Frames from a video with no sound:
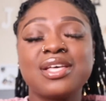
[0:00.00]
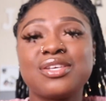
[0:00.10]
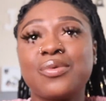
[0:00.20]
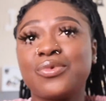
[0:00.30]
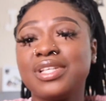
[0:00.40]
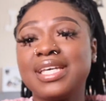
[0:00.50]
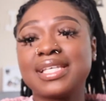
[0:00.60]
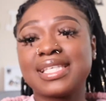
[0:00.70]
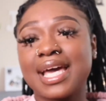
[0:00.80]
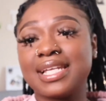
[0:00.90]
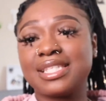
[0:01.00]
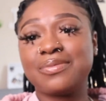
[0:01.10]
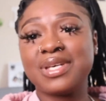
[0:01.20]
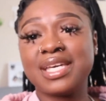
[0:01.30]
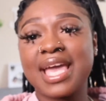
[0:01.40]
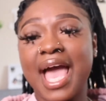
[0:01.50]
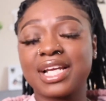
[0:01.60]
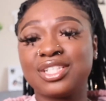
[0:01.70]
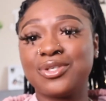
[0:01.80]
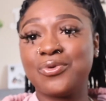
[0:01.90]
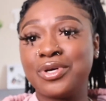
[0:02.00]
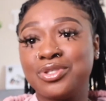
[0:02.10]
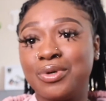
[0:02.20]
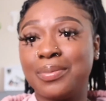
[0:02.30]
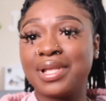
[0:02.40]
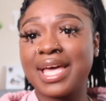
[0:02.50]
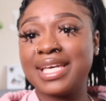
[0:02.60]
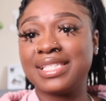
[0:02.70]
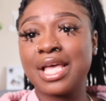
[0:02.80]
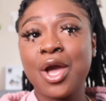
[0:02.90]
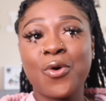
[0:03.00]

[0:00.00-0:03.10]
So I'm really excited to be actually going to a place